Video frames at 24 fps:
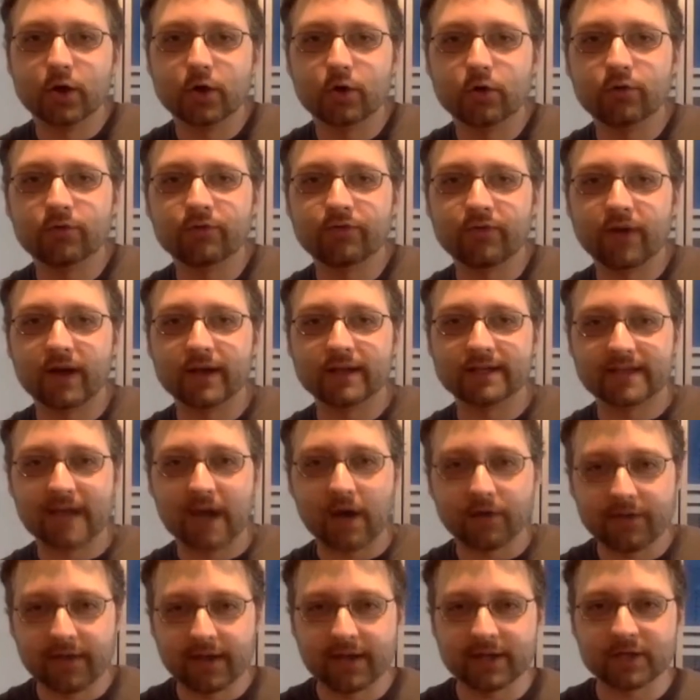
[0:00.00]
who finds
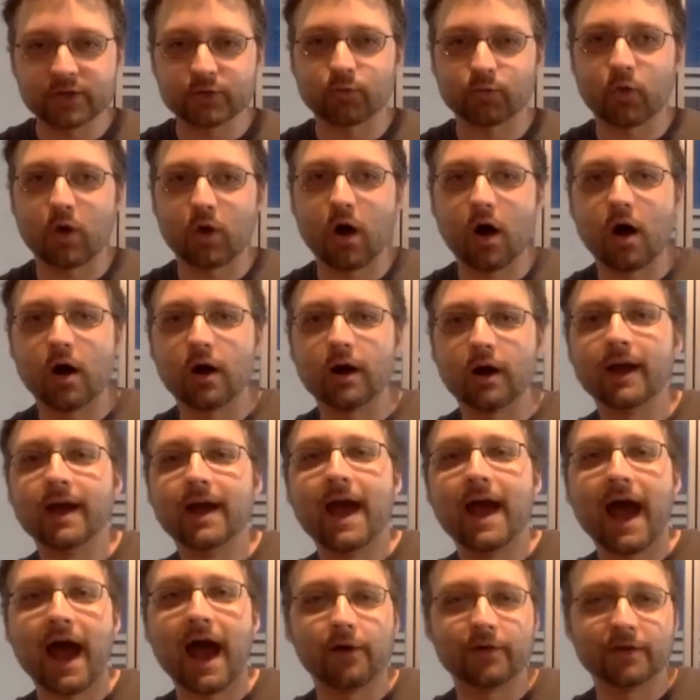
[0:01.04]
out that it's wrong?
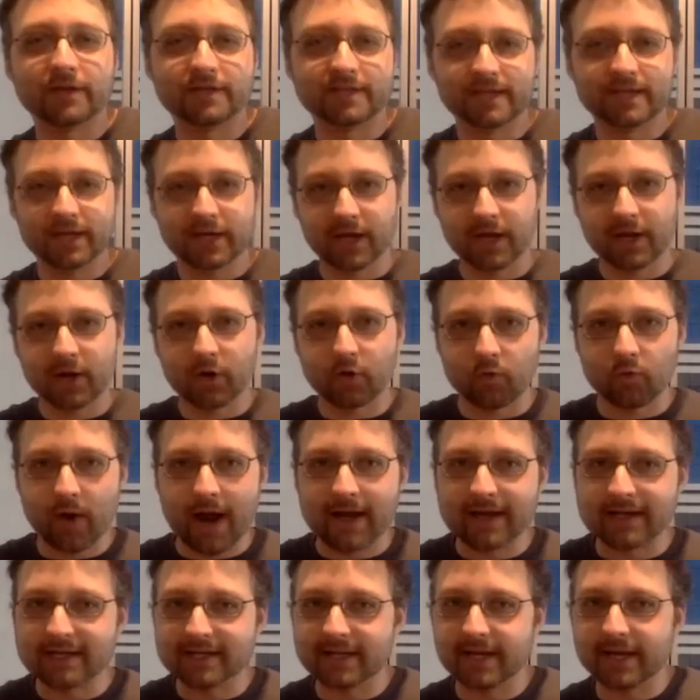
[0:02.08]
How does it get
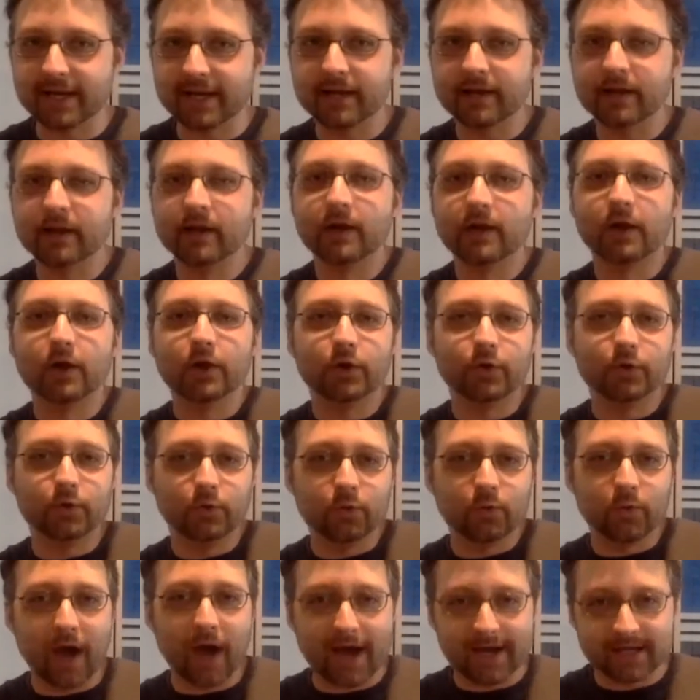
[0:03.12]
corrected?
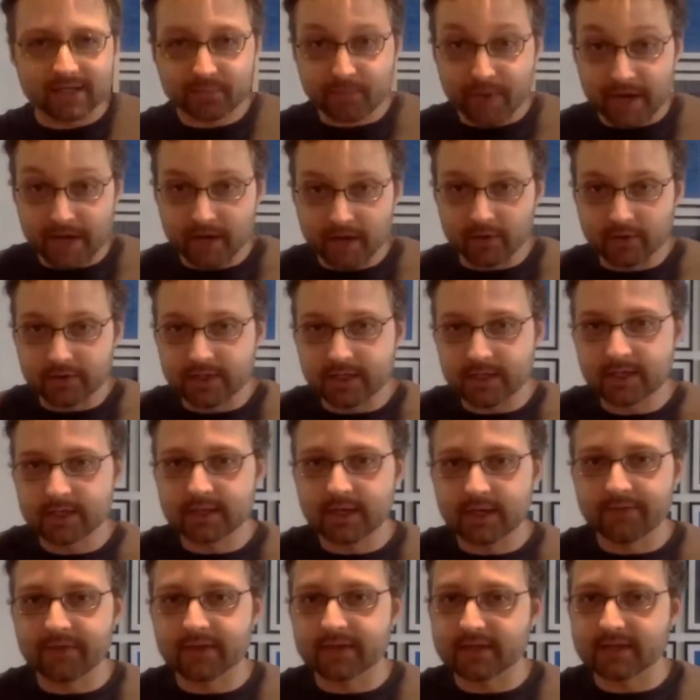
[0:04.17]
Who has
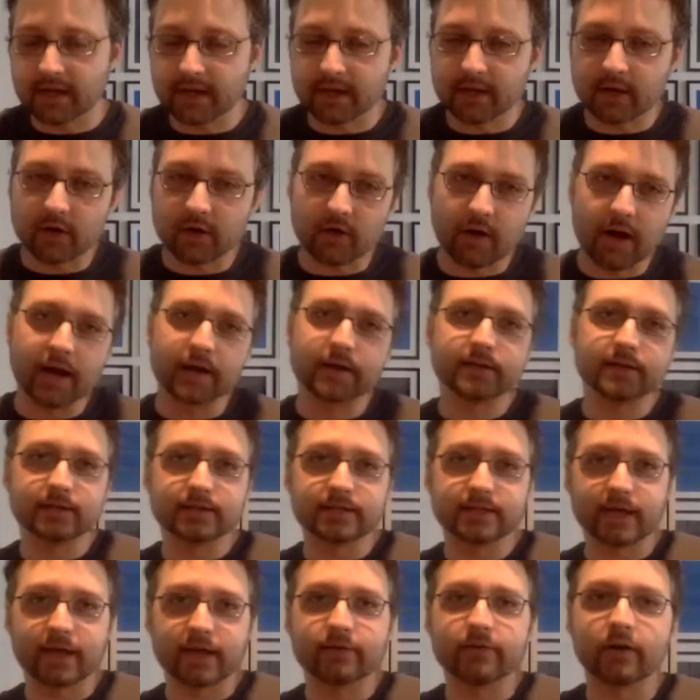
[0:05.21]
penalties if it's incorrect,
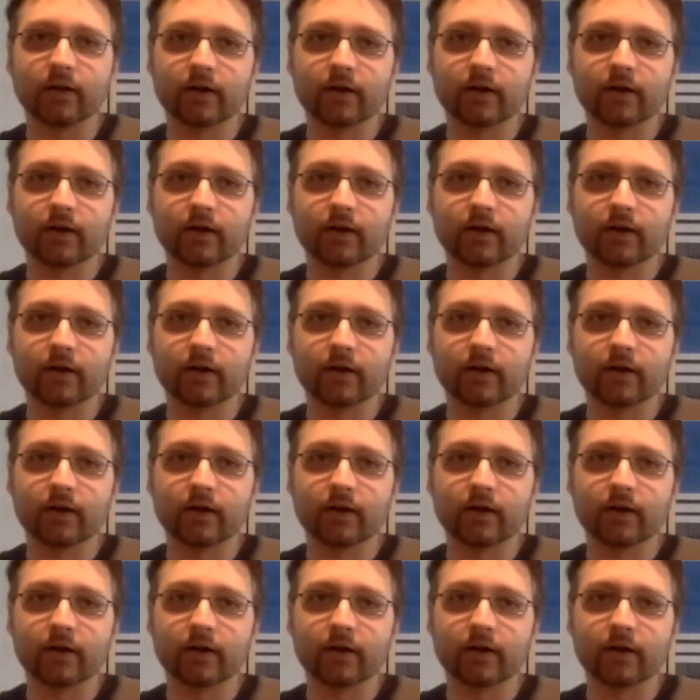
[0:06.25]
et cetera?